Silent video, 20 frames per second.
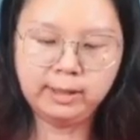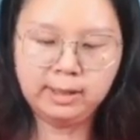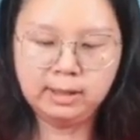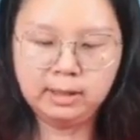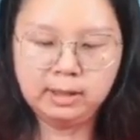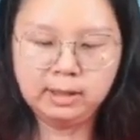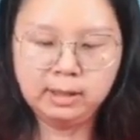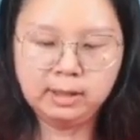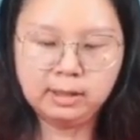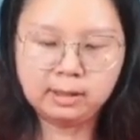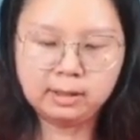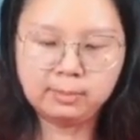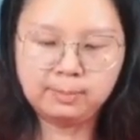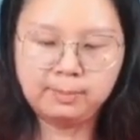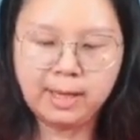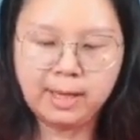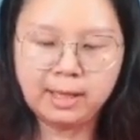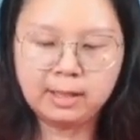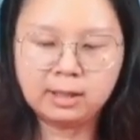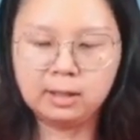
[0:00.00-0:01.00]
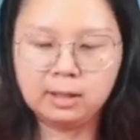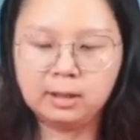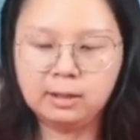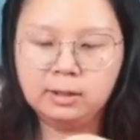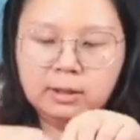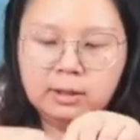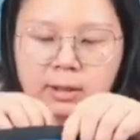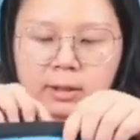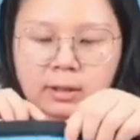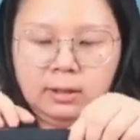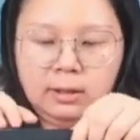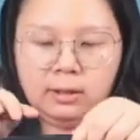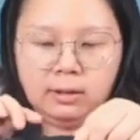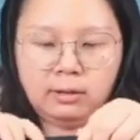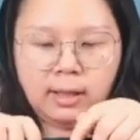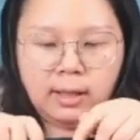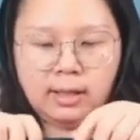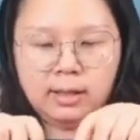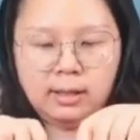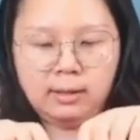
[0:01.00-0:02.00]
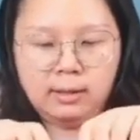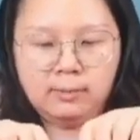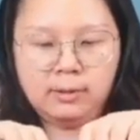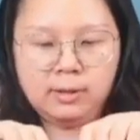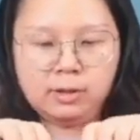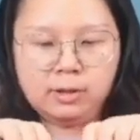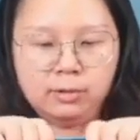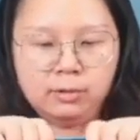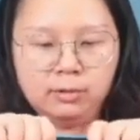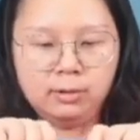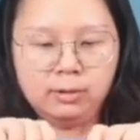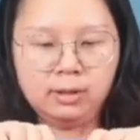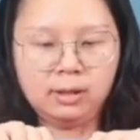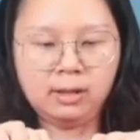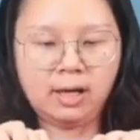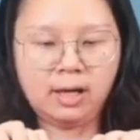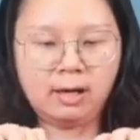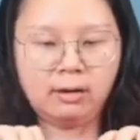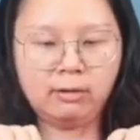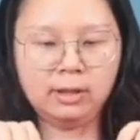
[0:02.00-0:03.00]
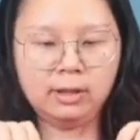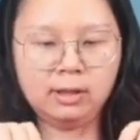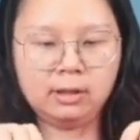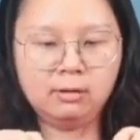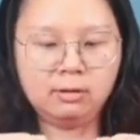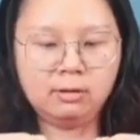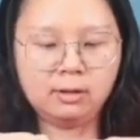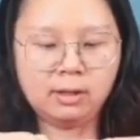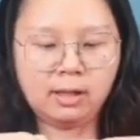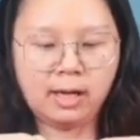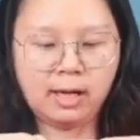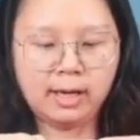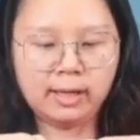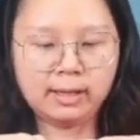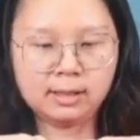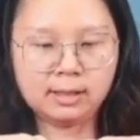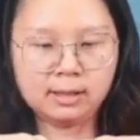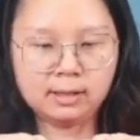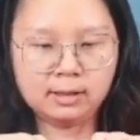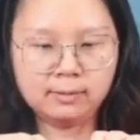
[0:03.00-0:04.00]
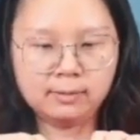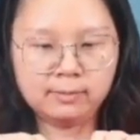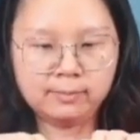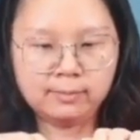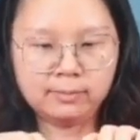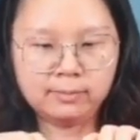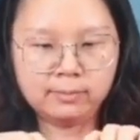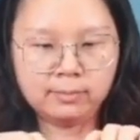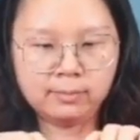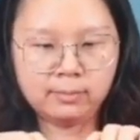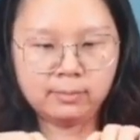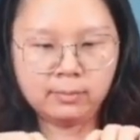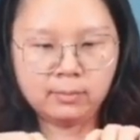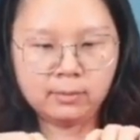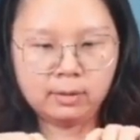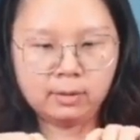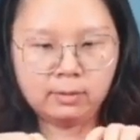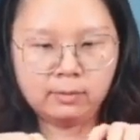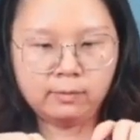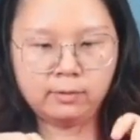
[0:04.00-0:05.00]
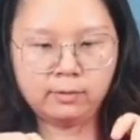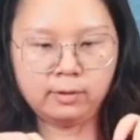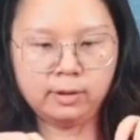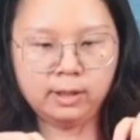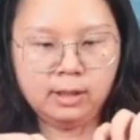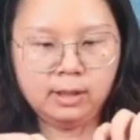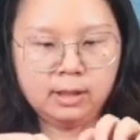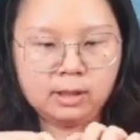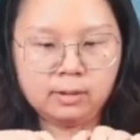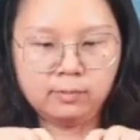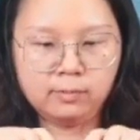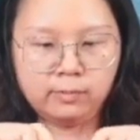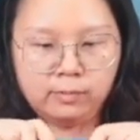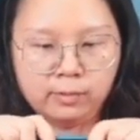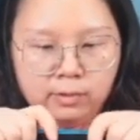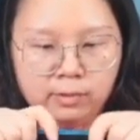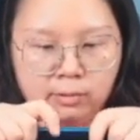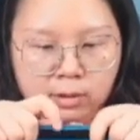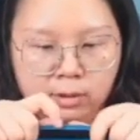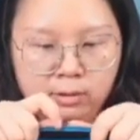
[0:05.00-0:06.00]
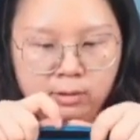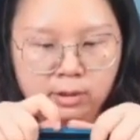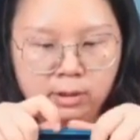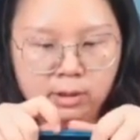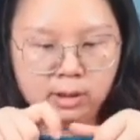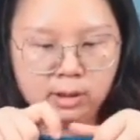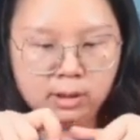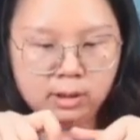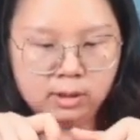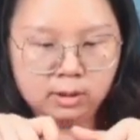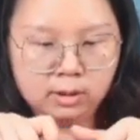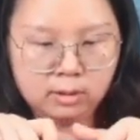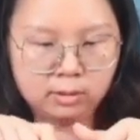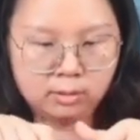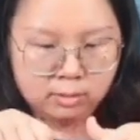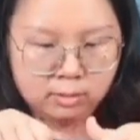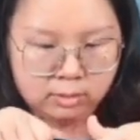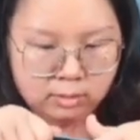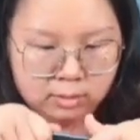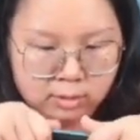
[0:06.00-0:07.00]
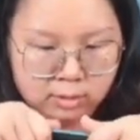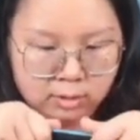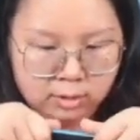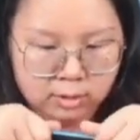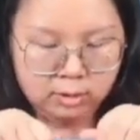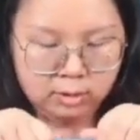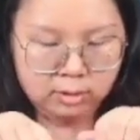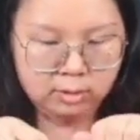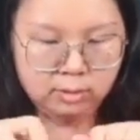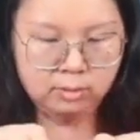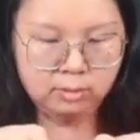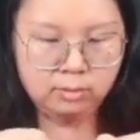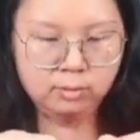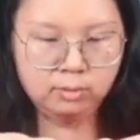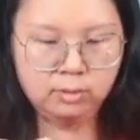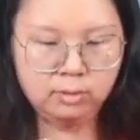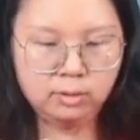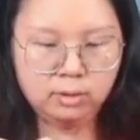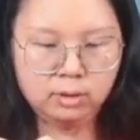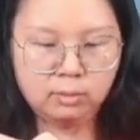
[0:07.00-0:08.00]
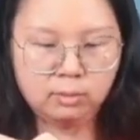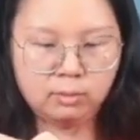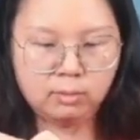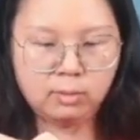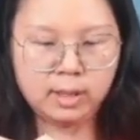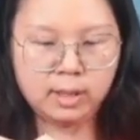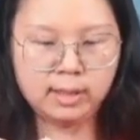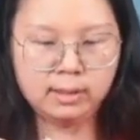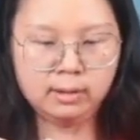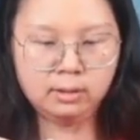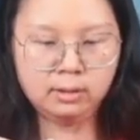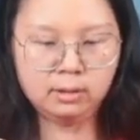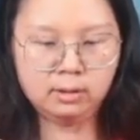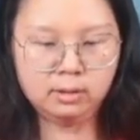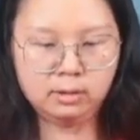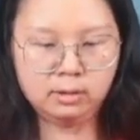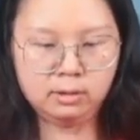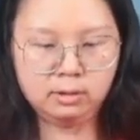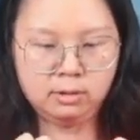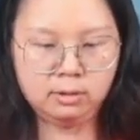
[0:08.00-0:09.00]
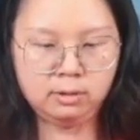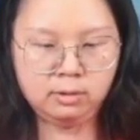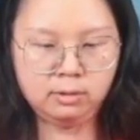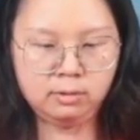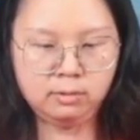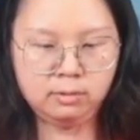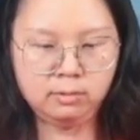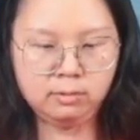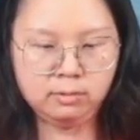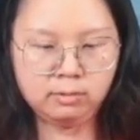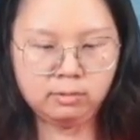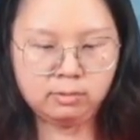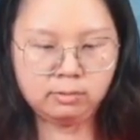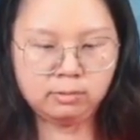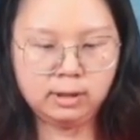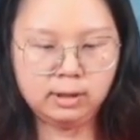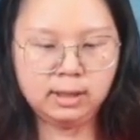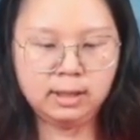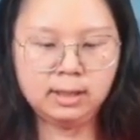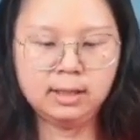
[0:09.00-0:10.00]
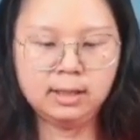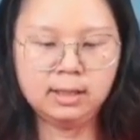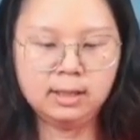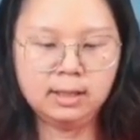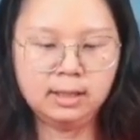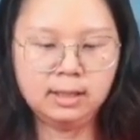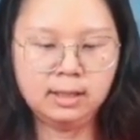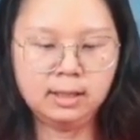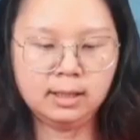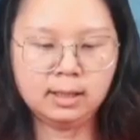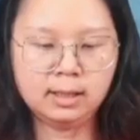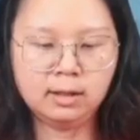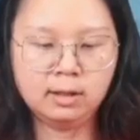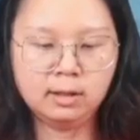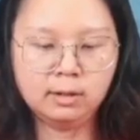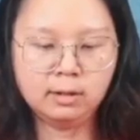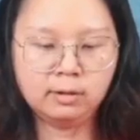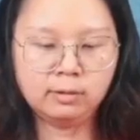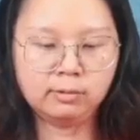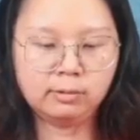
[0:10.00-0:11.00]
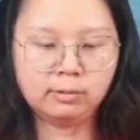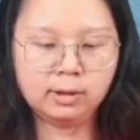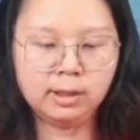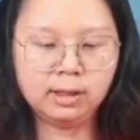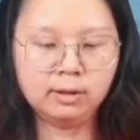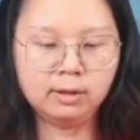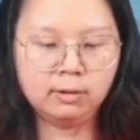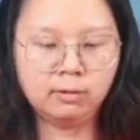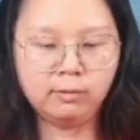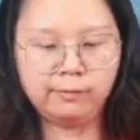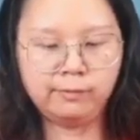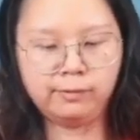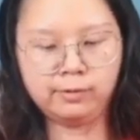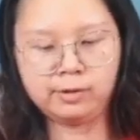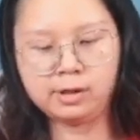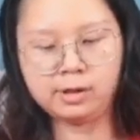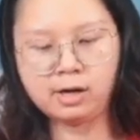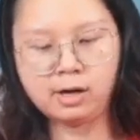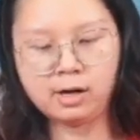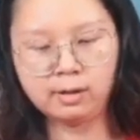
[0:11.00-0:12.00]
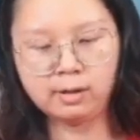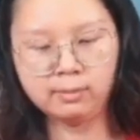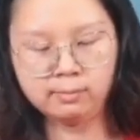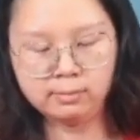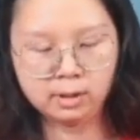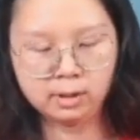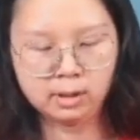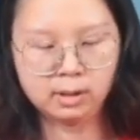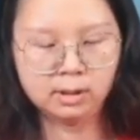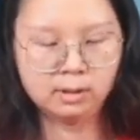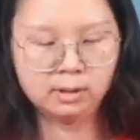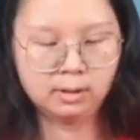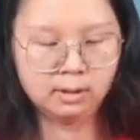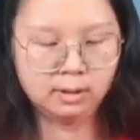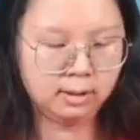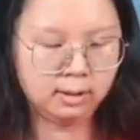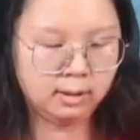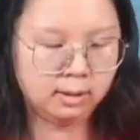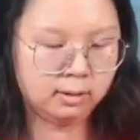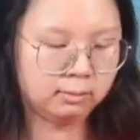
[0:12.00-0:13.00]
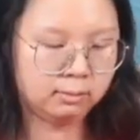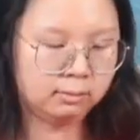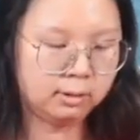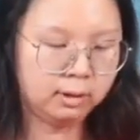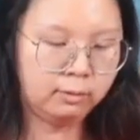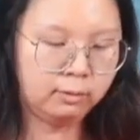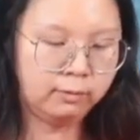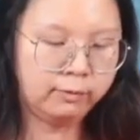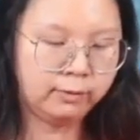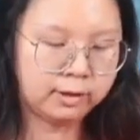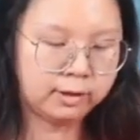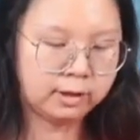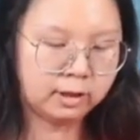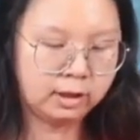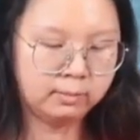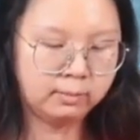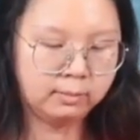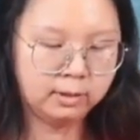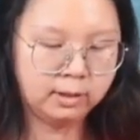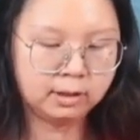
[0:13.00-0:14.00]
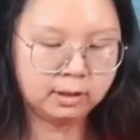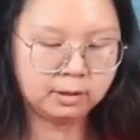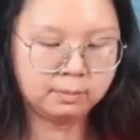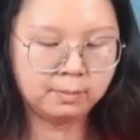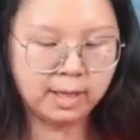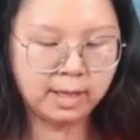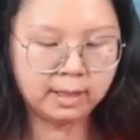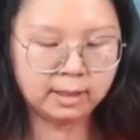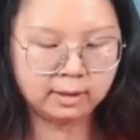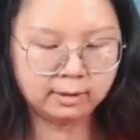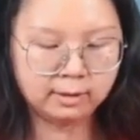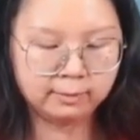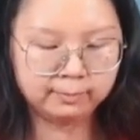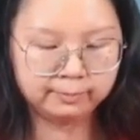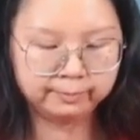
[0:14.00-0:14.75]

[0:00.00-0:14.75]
here is better okay let me show you how it look like for it around the two one two three yeah three or four time yeah three or four time is better